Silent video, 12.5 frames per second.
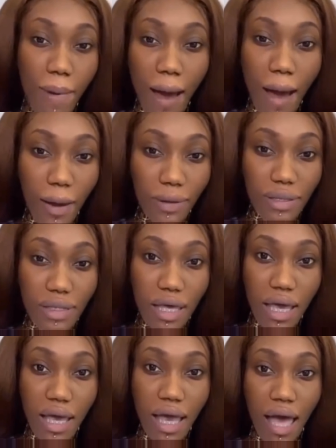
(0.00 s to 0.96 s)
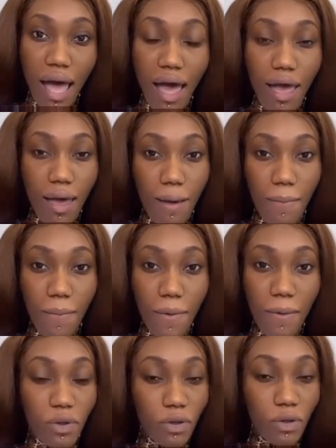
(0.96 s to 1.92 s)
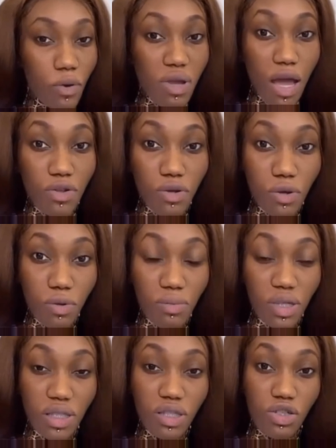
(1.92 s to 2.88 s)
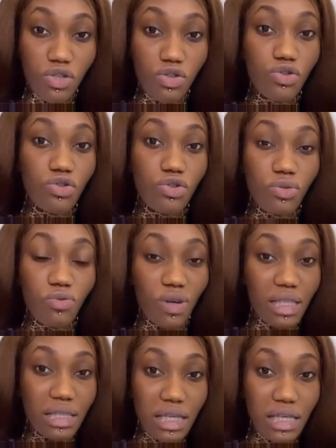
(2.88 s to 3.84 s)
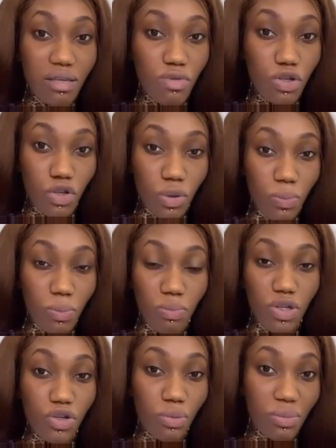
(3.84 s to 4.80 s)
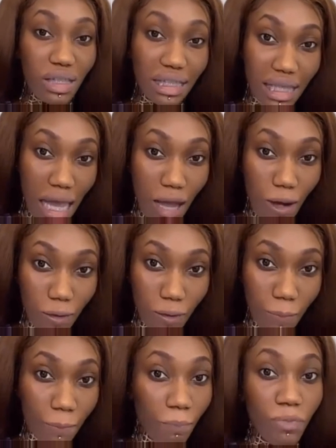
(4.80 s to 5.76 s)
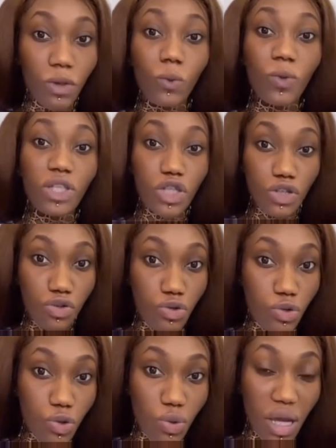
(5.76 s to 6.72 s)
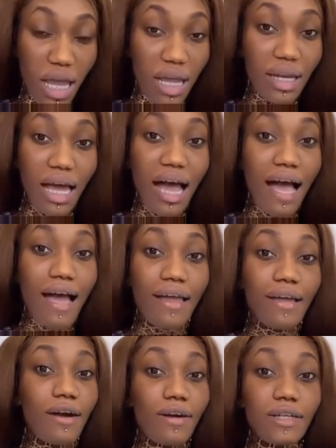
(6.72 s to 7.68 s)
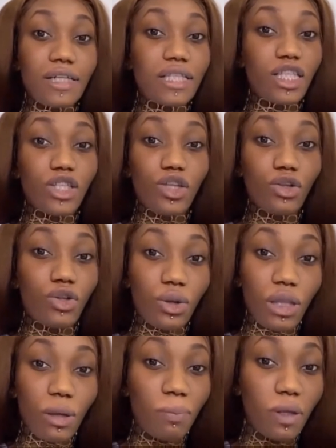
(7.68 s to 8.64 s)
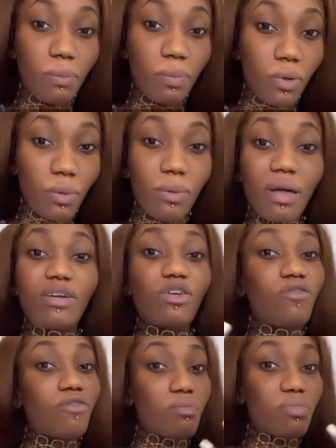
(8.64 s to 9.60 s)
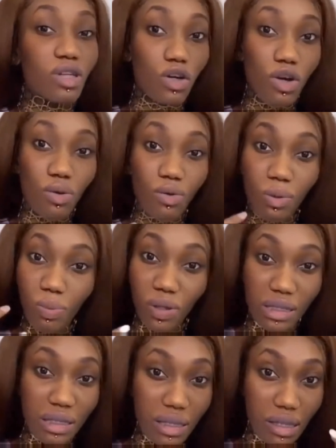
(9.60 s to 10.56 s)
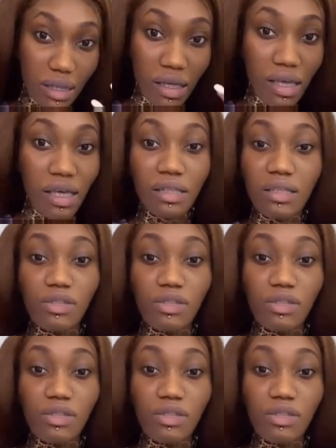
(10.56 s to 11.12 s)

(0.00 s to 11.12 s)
about out, say, my career, YouTube for taking menu net down. Which is true, and I honestly don't know the people. And crophobia core report say